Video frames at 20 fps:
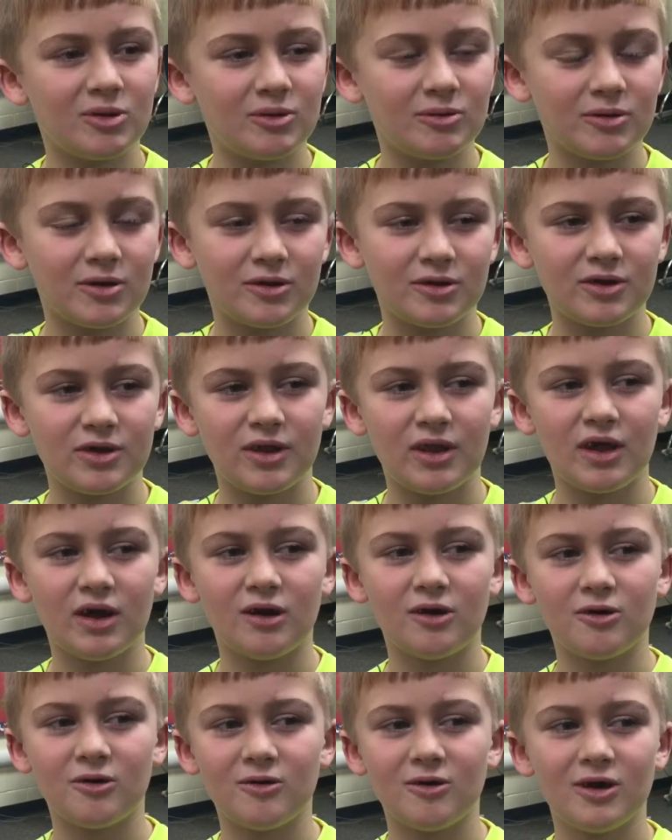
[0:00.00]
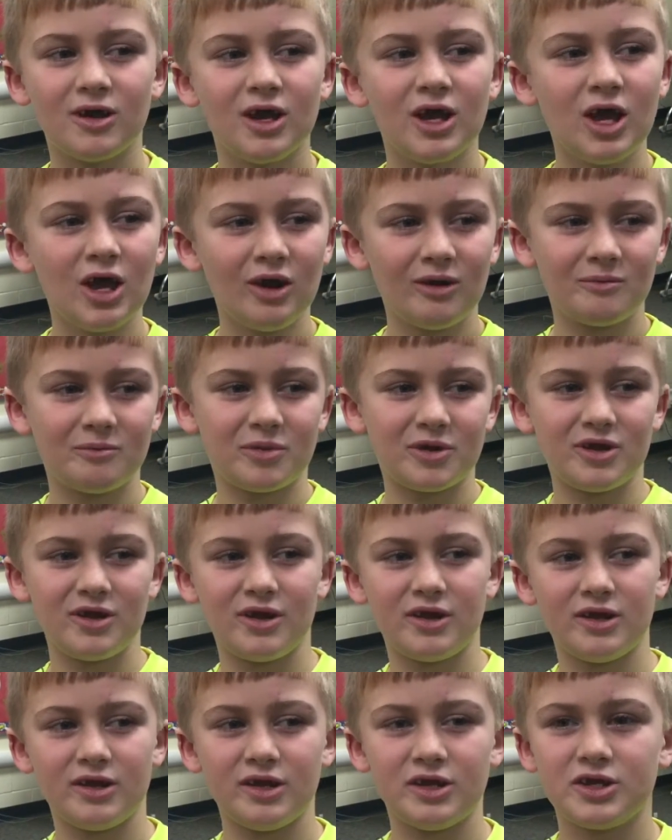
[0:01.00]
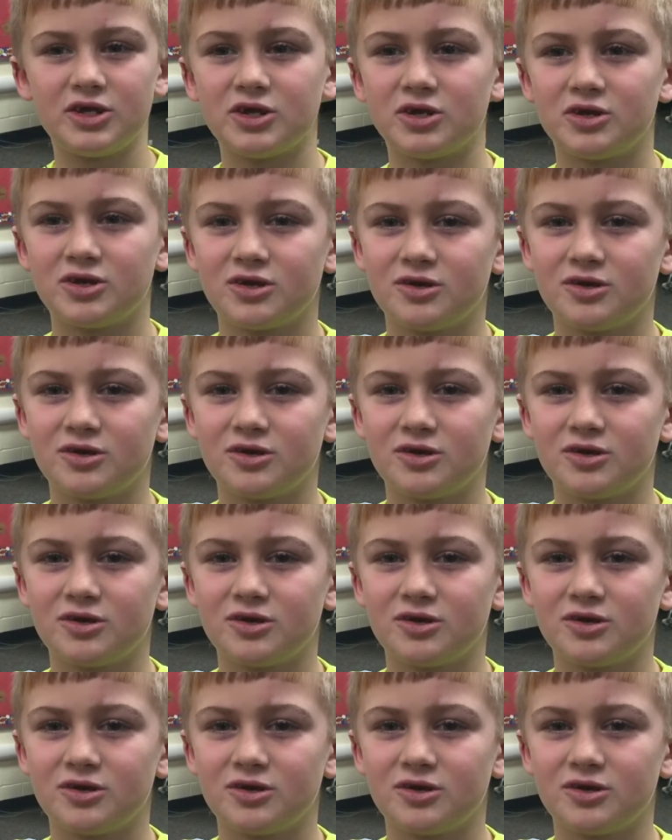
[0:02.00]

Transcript: We wrote a note, put in each